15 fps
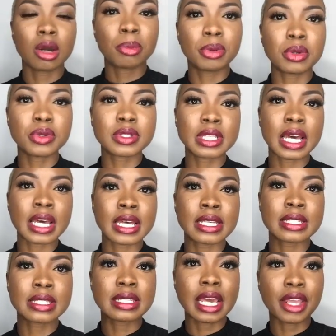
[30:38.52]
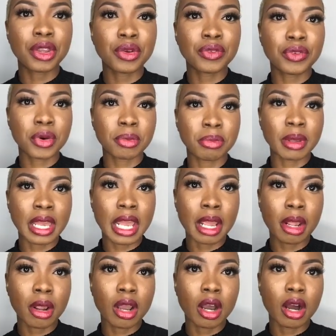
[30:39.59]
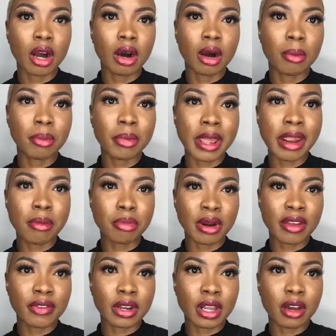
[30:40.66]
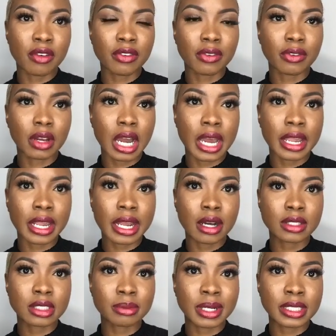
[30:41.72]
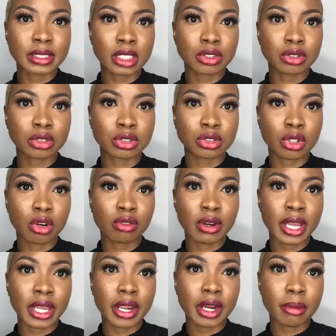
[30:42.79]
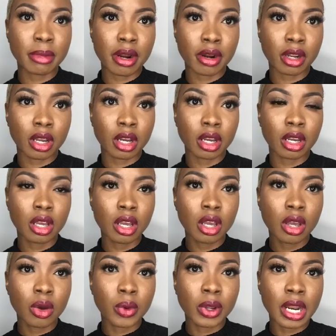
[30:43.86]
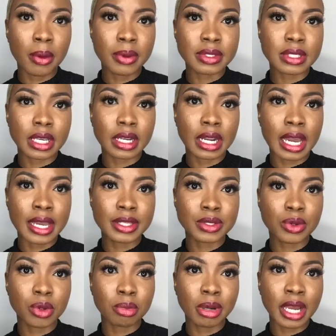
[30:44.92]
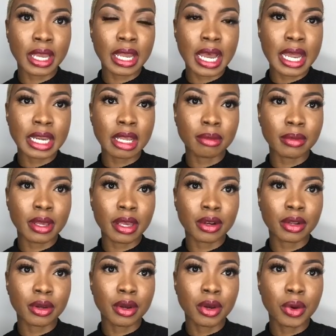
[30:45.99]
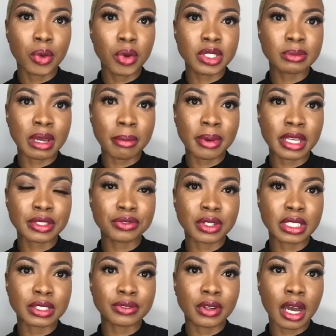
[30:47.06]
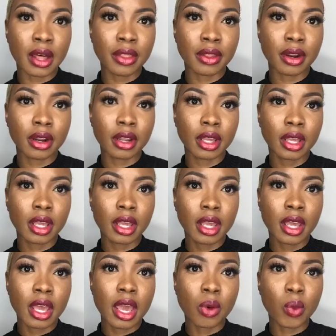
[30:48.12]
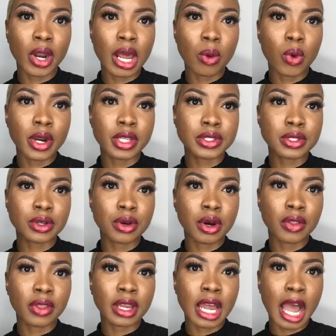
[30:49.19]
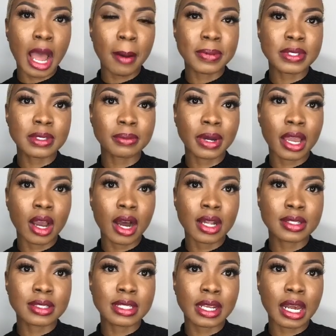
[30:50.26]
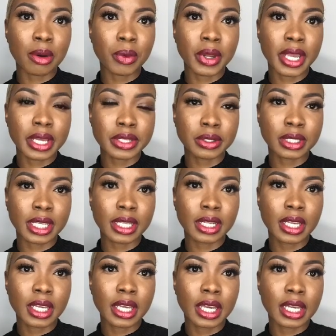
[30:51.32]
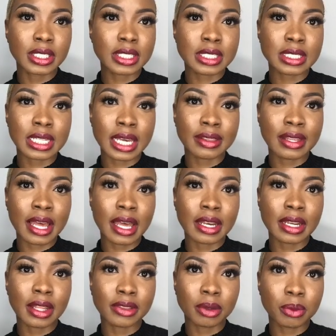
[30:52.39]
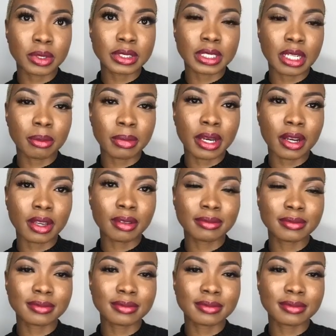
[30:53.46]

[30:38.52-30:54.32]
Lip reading: Who says, thank you for being brave enough. I encountered my sexual assault right here in America when I was in high school by a Ghanaian man who was my best friend's father. And when I wanted to call the cops, my aunt said, I will handle it. And just like that, nothing was done about it.